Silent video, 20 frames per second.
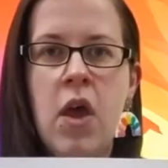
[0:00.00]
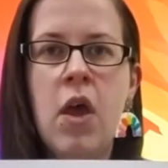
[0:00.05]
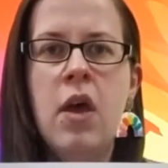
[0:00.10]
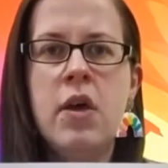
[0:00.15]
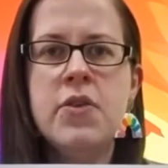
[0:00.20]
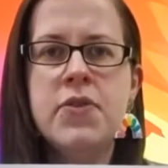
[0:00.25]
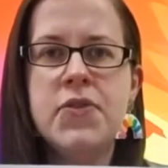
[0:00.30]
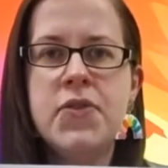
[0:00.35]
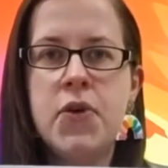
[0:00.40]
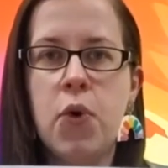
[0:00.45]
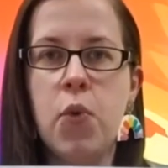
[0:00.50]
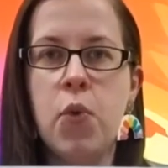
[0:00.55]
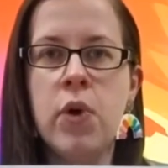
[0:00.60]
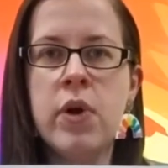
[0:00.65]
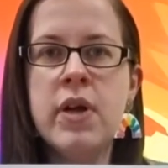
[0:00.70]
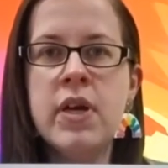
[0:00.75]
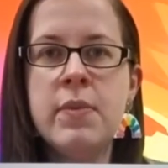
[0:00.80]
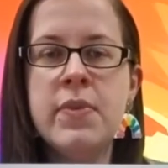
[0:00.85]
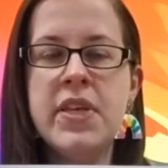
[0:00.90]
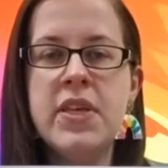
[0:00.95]
So
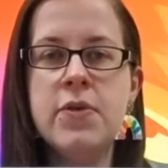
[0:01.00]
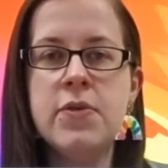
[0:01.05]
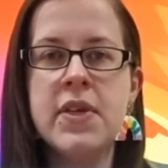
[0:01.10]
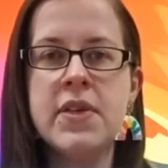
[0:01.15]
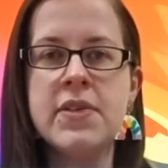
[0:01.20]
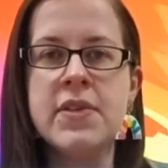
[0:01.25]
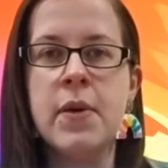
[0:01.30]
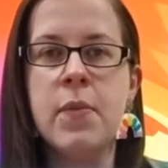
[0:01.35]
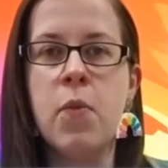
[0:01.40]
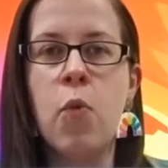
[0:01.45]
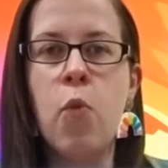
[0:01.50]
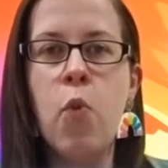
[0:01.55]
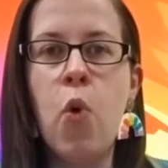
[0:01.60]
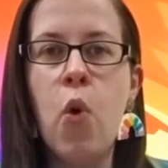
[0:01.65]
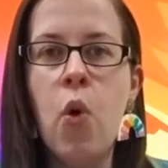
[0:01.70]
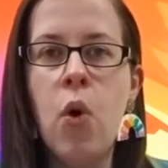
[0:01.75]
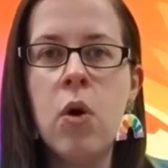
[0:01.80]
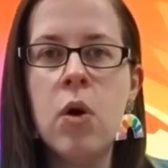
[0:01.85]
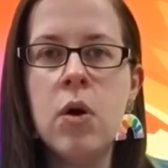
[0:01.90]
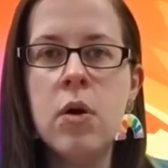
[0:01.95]
we're going to be using some
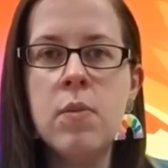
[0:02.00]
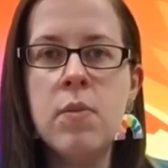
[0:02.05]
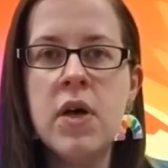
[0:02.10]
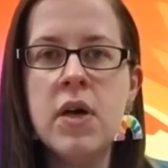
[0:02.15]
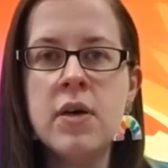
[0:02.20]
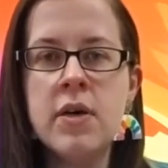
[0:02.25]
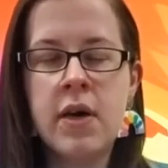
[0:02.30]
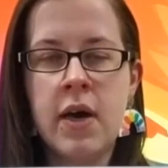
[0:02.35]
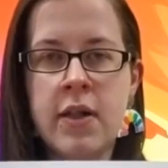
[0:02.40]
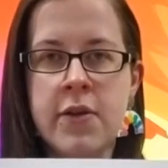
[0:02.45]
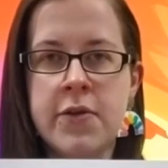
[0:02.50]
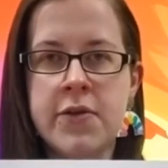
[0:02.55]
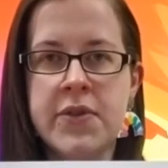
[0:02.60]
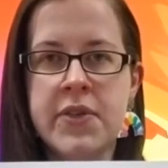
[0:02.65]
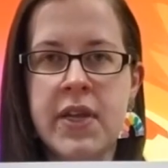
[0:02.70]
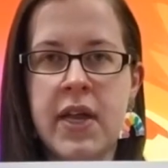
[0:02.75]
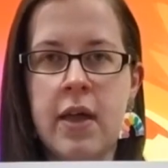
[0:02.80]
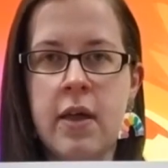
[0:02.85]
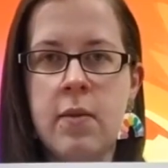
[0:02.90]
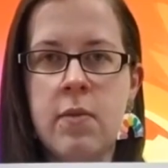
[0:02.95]
warm colors
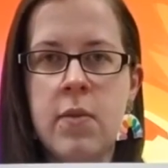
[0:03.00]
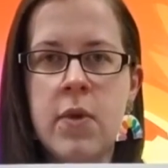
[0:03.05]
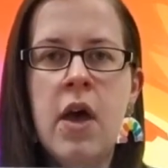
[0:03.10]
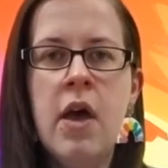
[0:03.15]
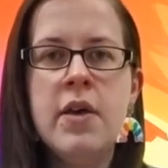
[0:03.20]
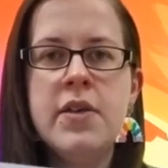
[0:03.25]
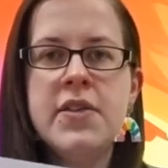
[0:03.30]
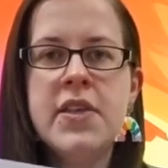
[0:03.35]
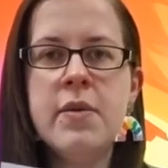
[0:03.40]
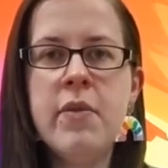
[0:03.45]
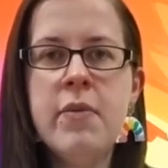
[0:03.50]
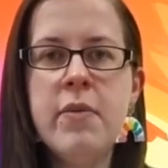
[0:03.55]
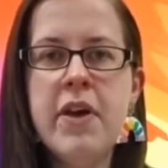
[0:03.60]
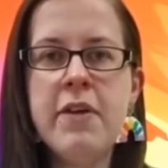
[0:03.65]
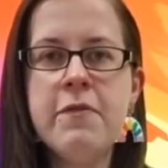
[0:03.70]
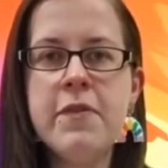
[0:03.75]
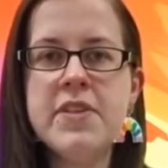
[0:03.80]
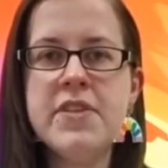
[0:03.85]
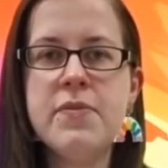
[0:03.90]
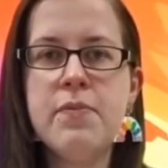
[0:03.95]
today. Some of my
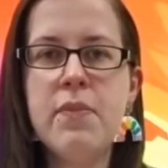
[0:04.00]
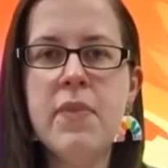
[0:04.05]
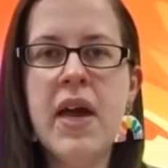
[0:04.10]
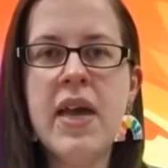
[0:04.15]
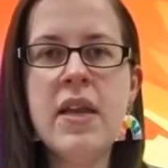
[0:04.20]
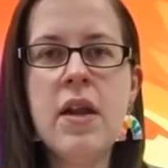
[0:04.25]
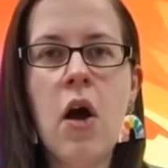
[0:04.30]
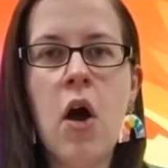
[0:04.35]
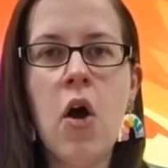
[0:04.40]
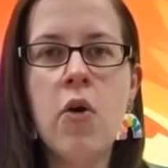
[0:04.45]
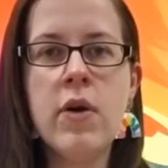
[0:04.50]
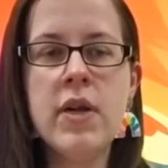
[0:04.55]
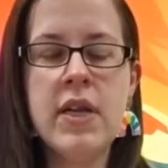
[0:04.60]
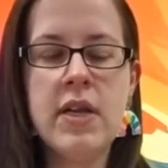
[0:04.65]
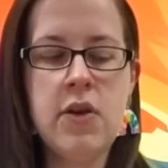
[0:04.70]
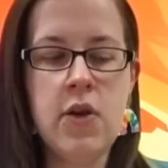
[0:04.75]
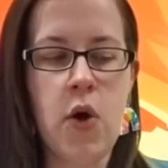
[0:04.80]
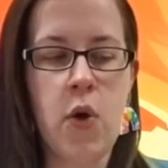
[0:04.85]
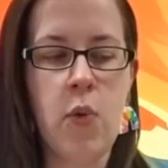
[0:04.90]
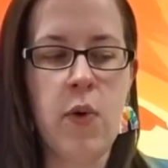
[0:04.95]
friends might already
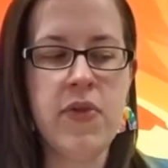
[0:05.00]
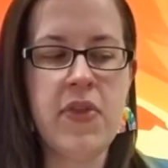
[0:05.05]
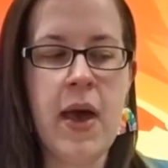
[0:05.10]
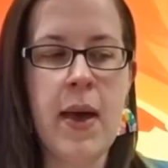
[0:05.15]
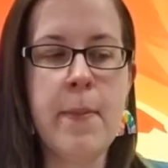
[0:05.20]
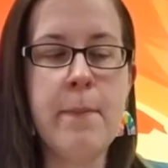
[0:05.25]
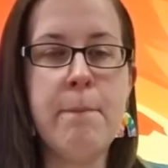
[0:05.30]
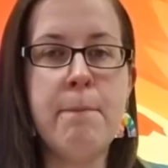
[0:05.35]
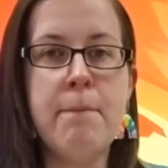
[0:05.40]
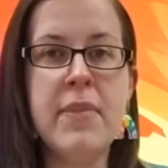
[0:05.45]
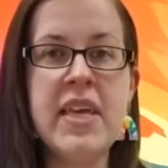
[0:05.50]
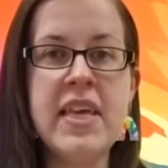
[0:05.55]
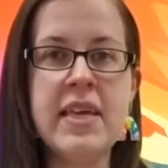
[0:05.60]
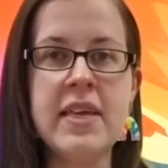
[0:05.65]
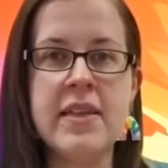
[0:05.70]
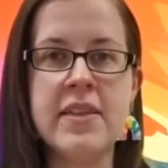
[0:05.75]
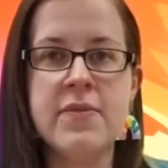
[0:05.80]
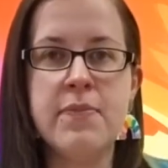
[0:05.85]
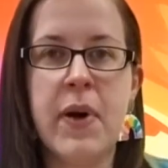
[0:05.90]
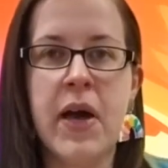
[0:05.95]
know what that
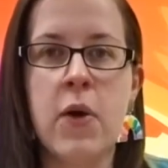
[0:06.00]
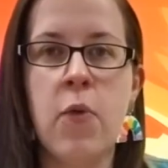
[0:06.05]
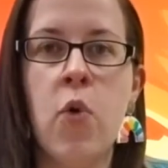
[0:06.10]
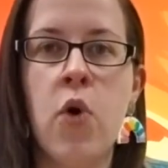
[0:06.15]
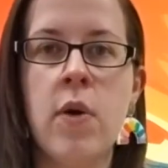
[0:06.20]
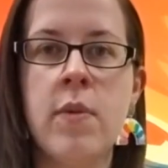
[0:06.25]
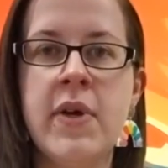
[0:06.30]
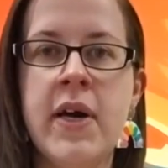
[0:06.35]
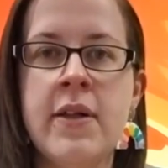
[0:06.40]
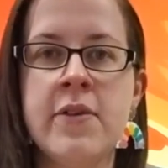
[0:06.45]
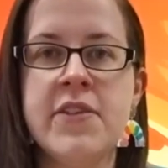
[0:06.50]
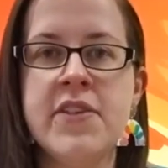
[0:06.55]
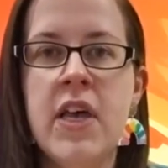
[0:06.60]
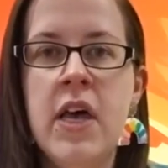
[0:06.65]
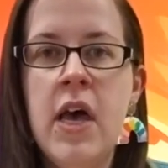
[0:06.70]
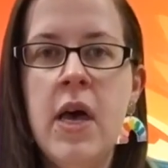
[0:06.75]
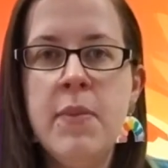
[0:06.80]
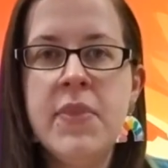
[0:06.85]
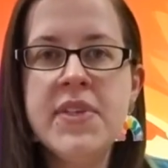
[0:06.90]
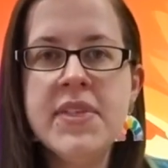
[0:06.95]
means by warm colors,
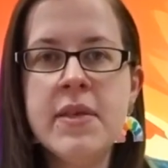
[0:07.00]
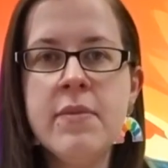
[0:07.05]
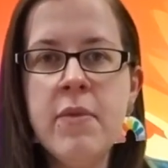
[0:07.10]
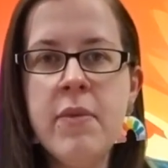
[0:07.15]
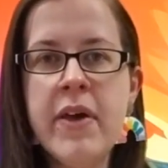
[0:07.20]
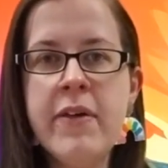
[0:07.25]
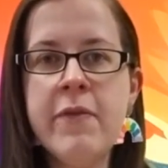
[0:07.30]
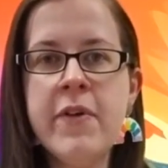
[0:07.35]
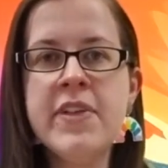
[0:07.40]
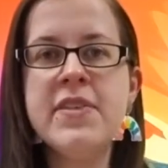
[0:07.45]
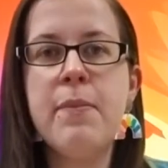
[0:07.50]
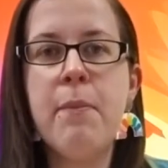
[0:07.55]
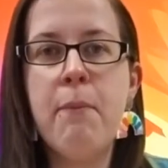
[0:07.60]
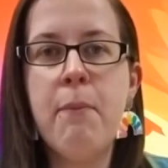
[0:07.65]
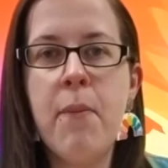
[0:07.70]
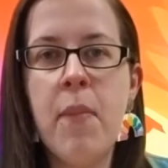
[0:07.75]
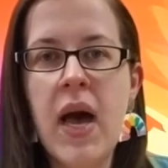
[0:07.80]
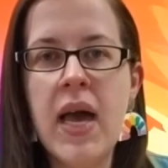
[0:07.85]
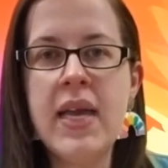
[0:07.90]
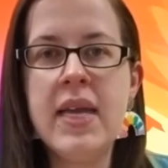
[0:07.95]
but some of my friends
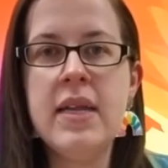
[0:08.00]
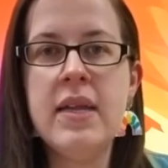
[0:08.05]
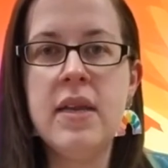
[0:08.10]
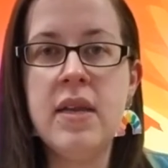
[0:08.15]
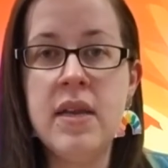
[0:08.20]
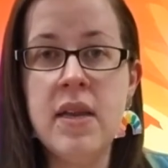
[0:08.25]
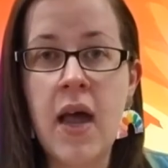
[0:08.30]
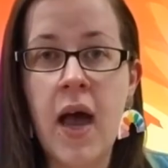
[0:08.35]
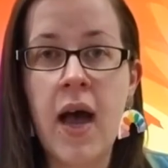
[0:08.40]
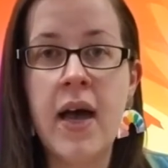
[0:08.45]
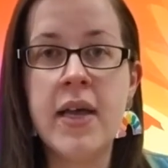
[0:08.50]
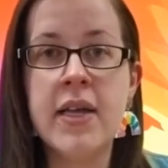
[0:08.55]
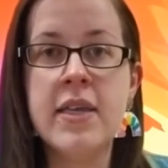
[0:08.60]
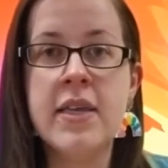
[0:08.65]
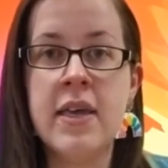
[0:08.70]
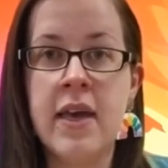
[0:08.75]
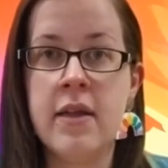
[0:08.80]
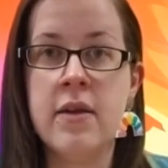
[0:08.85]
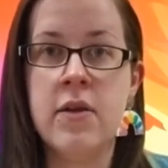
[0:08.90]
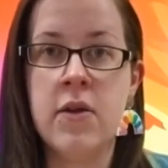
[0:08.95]
might not
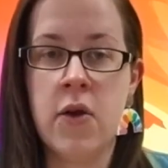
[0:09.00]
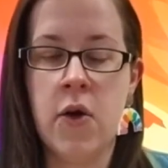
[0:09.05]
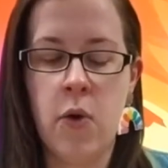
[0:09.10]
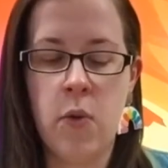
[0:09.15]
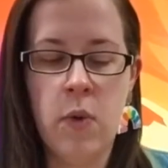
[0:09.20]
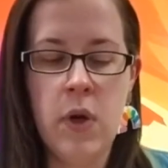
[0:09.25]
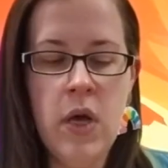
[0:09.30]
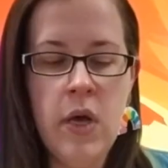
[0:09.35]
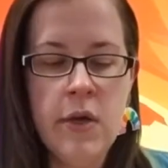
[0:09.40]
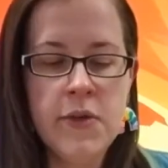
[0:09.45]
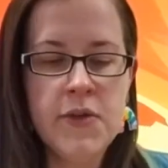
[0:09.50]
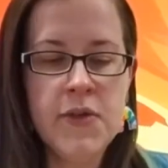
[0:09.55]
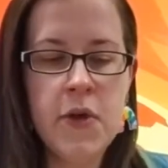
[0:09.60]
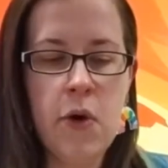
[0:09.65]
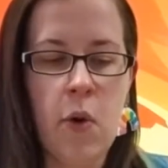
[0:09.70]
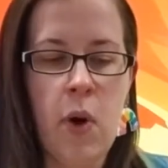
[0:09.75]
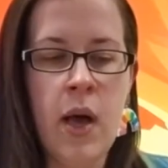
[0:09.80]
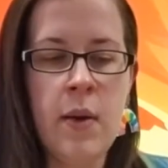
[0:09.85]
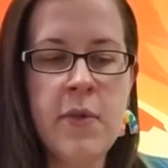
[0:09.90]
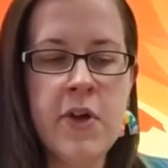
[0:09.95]
yet know.
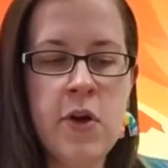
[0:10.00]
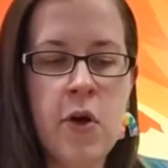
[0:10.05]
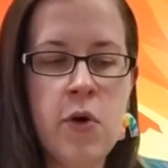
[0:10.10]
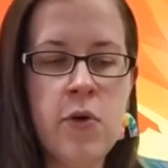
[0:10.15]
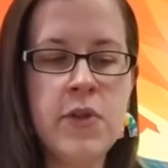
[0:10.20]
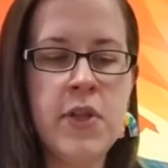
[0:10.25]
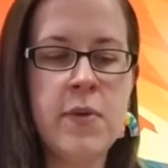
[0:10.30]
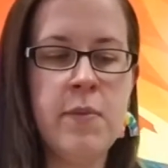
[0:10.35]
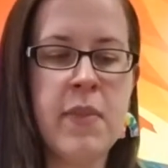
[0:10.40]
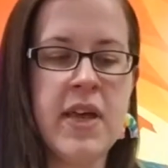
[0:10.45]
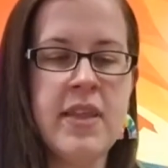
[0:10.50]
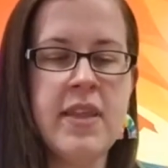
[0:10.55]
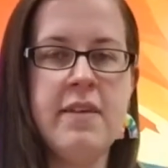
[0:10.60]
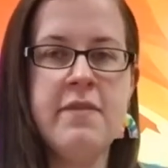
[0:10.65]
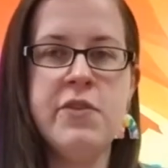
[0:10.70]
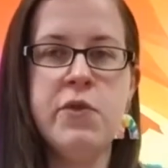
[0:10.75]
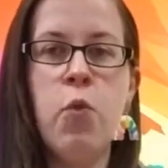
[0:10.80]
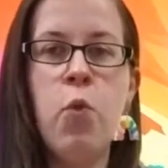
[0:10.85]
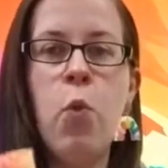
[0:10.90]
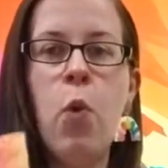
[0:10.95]
So I'm going to hold up my
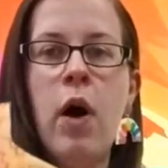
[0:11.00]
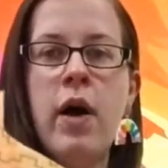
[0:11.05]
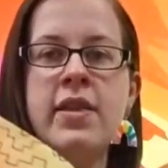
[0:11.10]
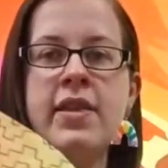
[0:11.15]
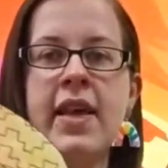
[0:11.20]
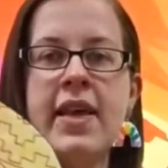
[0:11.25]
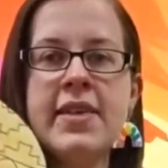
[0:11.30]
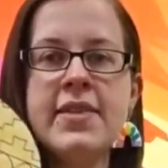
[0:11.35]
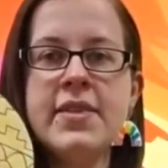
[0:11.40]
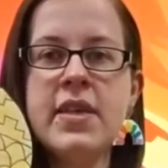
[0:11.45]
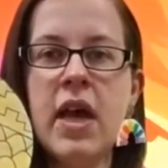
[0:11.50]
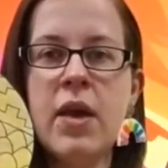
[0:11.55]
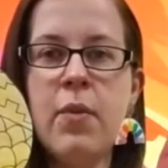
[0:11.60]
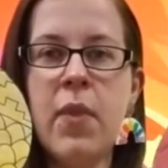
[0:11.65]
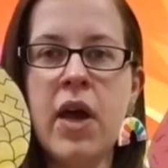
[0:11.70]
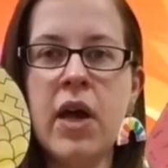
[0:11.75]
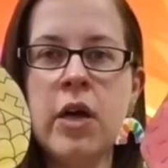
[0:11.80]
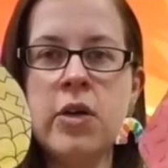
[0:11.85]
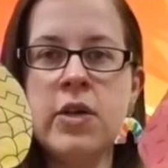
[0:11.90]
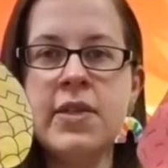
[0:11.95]
leaves one last time,
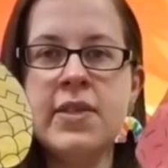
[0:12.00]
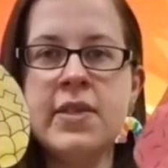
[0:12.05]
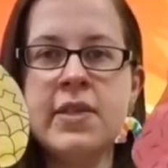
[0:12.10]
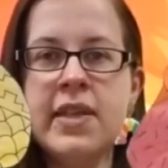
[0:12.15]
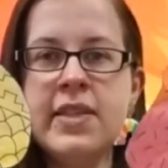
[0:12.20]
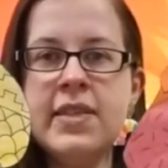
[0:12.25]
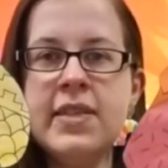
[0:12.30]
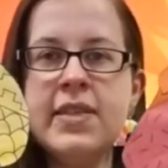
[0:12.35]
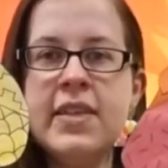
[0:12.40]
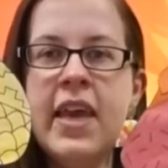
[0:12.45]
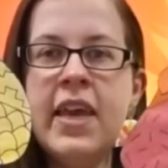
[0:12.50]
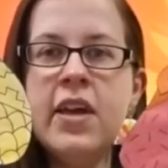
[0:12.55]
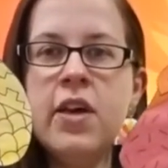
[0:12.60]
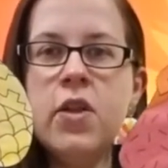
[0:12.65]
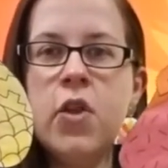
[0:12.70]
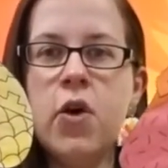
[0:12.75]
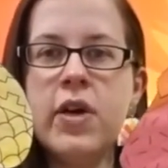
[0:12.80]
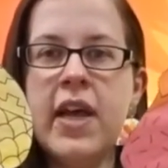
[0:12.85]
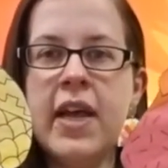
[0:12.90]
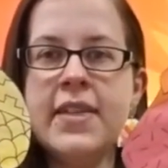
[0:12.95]
my artist, and let's take a
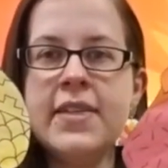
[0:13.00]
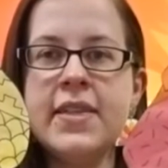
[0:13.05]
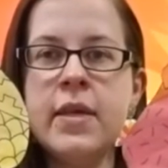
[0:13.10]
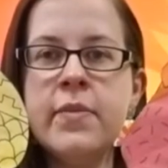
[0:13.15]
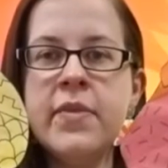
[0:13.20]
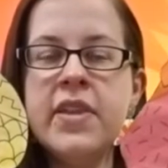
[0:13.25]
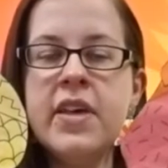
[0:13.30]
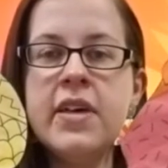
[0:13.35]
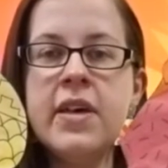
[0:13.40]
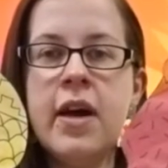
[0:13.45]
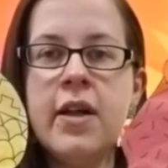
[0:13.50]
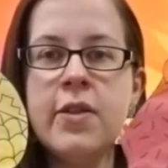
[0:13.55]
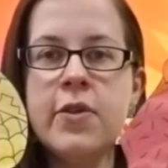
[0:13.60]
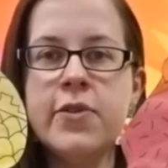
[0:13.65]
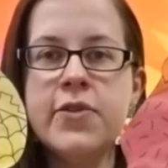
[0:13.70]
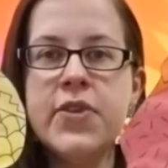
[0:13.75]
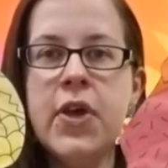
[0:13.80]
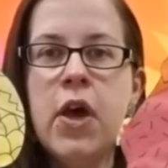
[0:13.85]
look at some of the colors